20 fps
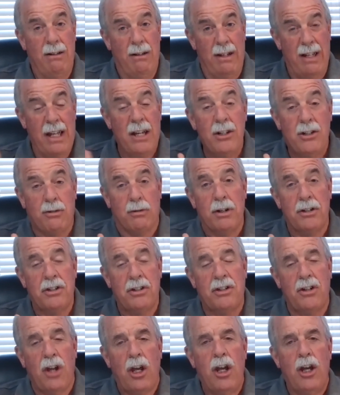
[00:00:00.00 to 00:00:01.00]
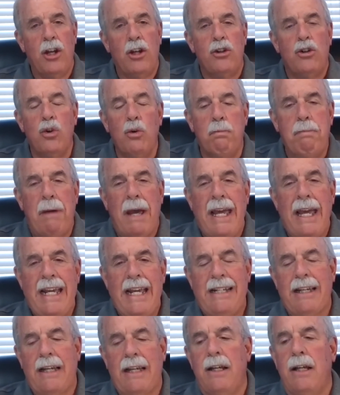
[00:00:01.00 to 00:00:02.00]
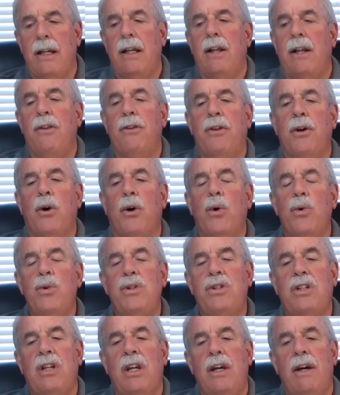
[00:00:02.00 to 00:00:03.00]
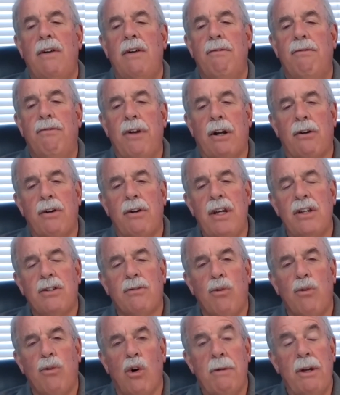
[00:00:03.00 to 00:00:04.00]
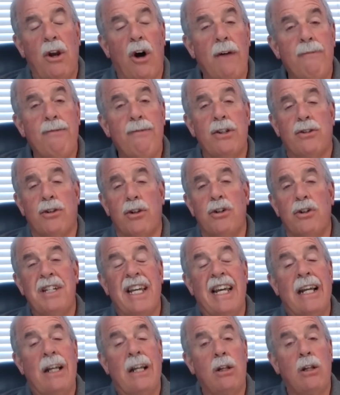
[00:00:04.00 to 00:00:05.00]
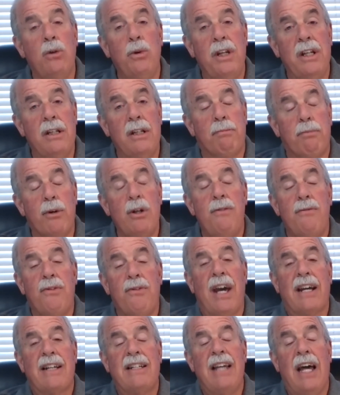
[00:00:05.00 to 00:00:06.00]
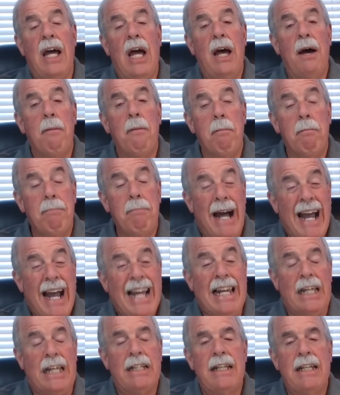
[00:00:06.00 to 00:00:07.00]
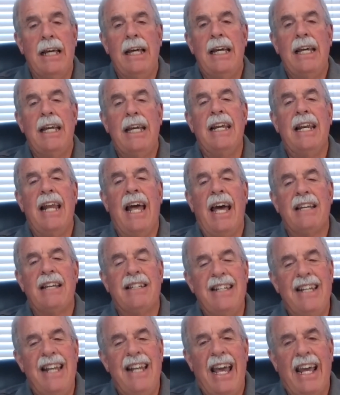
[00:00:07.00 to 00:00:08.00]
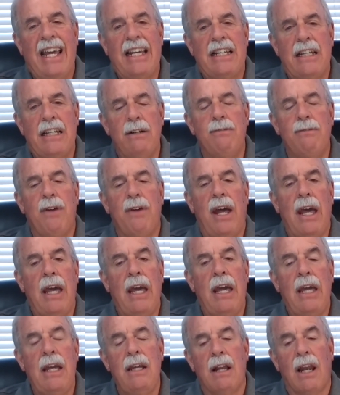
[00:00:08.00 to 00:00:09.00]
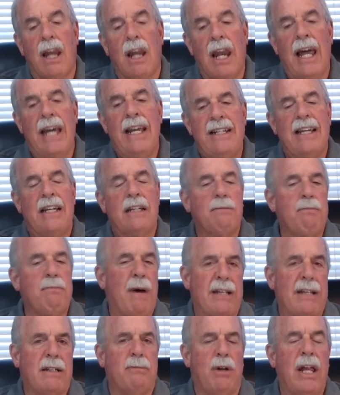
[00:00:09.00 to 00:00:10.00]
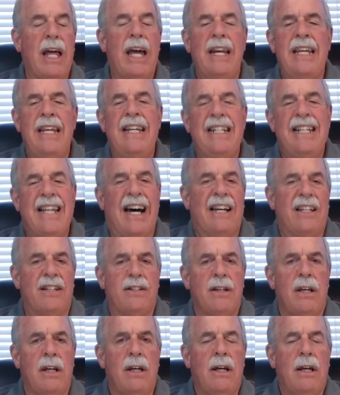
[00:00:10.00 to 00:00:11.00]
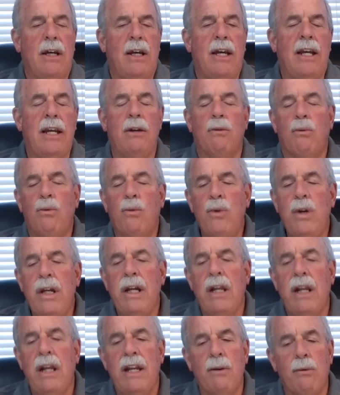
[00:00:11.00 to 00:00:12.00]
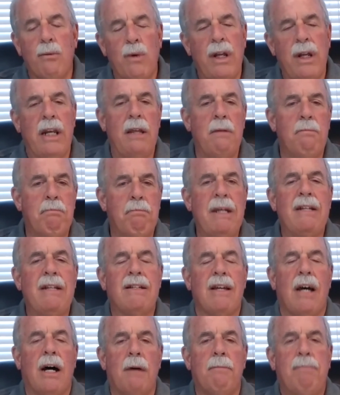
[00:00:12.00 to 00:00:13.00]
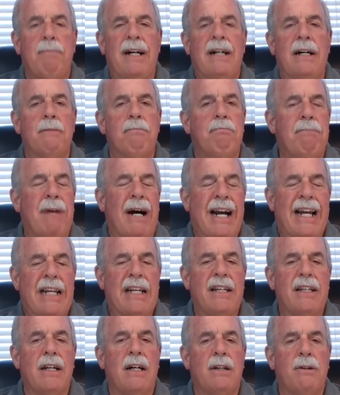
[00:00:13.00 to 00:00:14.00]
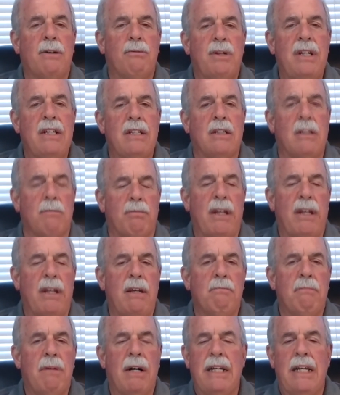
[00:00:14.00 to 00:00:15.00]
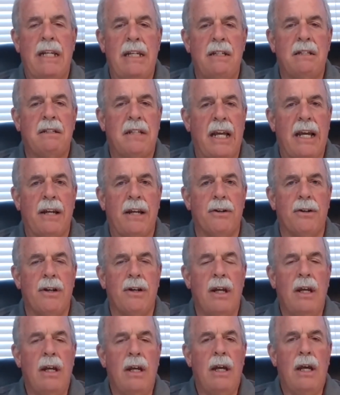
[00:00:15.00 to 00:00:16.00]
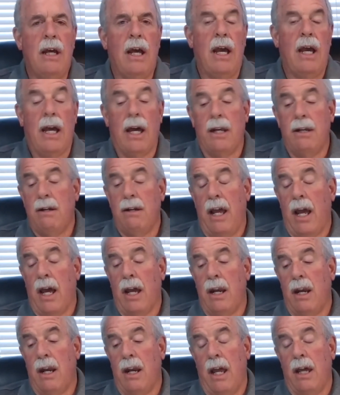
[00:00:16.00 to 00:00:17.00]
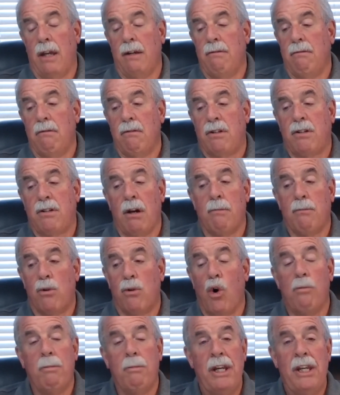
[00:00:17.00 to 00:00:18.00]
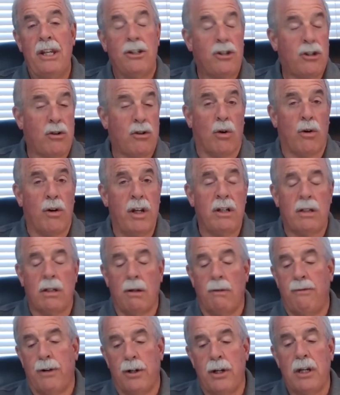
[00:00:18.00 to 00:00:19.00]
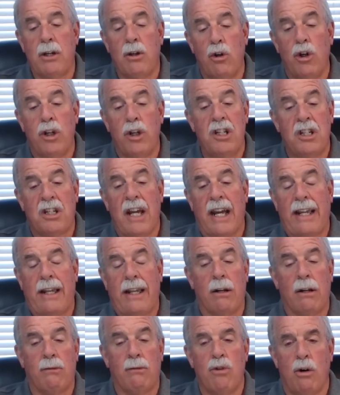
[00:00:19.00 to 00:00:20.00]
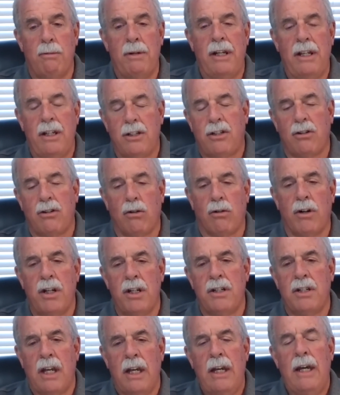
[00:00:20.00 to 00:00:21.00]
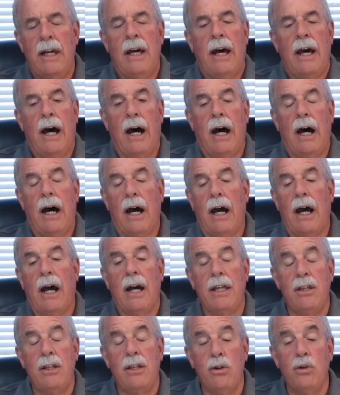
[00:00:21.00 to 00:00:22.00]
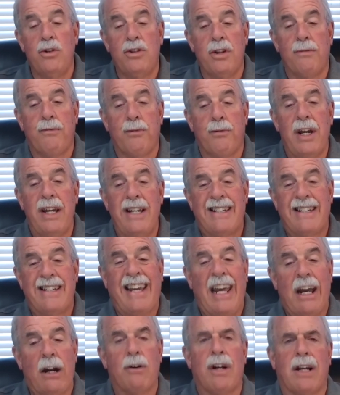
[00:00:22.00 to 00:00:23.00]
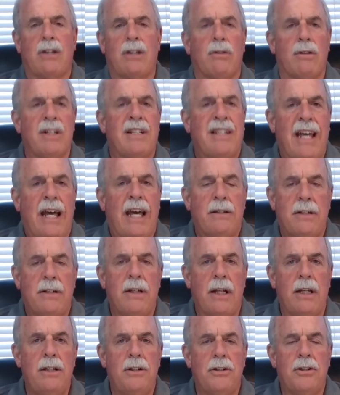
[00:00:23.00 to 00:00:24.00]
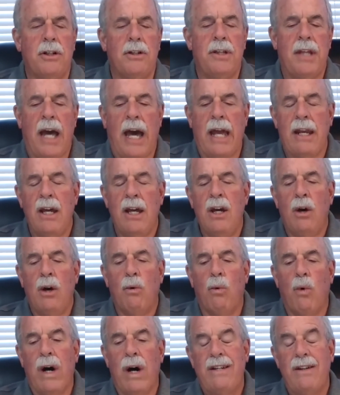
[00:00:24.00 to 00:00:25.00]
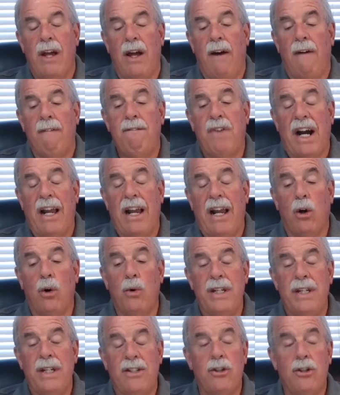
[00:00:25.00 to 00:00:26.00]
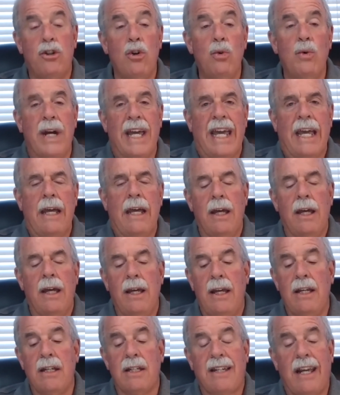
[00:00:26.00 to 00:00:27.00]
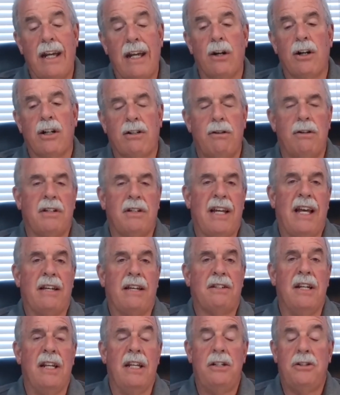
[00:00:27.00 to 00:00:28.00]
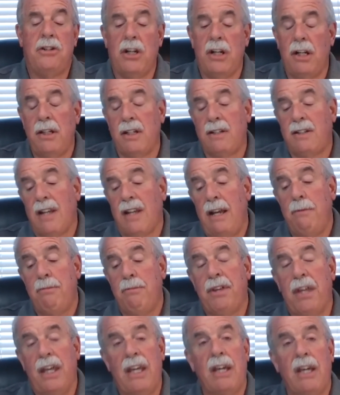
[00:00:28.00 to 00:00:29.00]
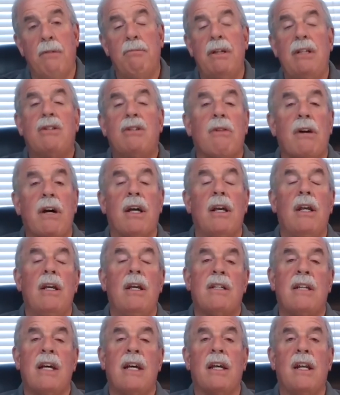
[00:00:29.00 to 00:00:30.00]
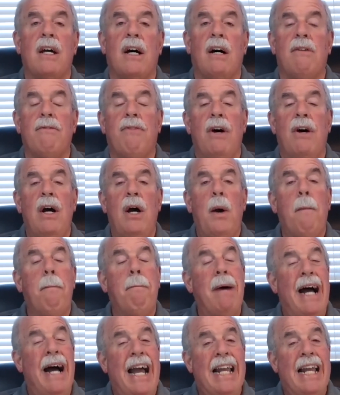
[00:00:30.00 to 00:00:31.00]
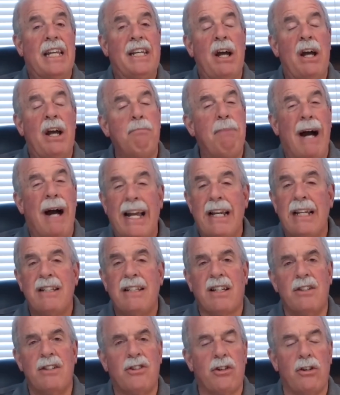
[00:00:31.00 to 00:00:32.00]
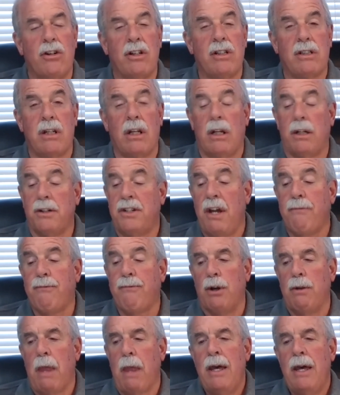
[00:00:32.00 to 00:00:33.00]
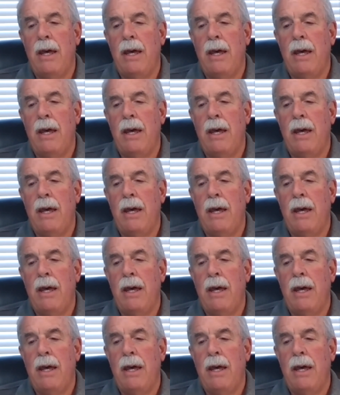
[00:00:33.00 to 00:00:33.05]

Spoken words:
interest to paint those various Roman officers, including the prefect Pilate, in as negative a light as possible. And he does. He really, really beats up on Pilate unreasonably by any standard. And some Roman historians, some very good secular Roman historians, use the phrase character assassination, that what Philo is doing is character assassination, and the same thing can be said of Pilate. Now, Pilate's concern is a little different.